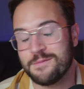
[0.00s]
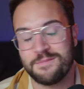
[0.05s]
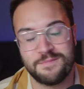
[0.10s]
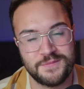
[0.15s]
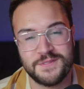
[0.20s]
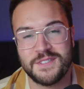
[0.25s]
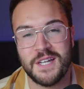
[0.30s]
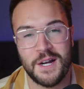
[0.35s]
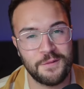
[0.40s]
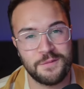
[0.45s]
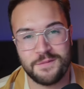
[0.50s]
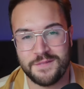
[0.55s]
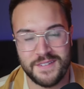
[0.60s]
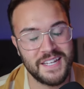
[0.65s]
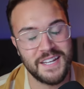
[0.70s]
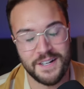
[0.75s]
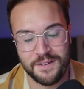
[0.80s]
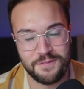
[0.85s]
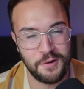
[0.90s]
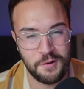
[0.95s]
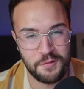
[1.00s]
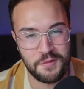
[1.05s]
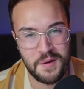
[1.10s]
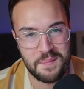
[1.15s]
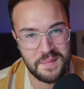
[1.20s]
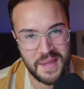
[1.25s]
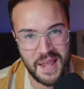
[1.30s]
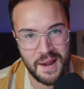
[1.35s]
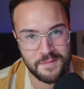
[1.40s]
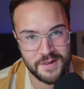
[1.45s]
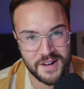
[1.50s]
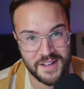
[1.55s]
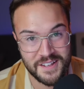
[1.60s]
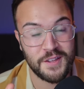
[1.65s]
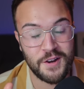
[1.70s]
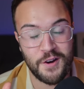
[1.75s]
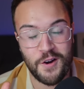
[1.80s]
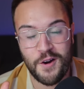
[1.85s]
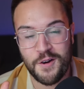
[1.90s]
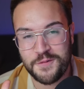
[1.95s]
don't need a full frame camera.
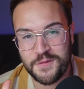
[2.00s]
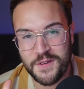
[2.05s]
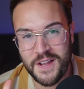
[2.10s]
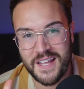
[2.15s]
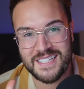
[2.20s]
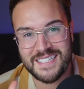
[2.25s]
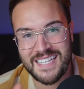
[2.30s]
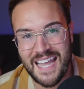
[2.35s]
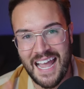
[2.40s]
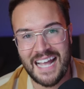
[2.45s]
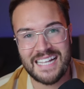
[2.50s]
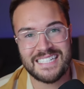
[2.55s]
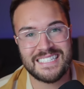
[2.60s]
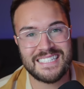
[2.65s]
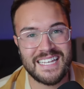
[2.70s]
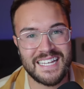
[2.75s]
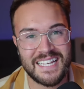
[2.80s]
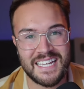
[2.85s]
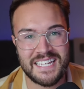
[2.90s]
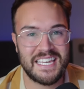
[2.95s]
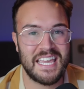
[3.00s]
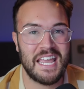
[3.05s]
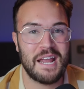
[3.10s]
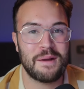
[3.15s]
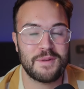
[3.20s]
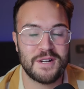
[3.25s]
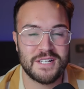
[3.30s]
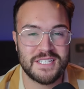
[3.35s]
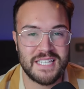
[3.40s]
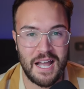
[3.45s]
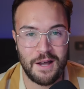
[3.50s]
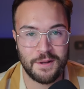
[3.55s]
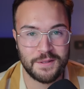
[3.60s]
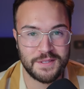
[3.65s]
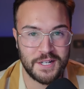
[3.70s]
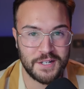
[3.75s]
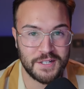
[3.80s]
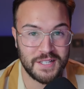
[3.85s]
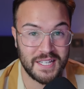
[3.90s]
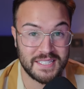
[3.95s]
There are fantastic cameras out
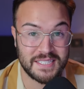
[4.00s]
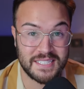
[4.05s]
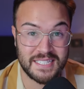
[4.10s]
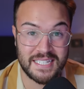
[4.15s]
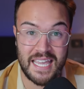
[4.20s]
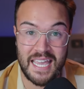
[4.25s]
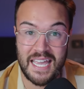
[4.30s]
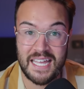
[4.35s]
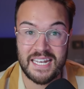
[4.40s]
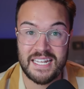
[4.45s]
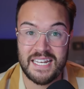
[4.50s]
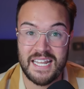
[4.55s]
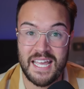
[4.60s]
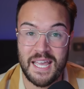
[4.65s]
there like the Canon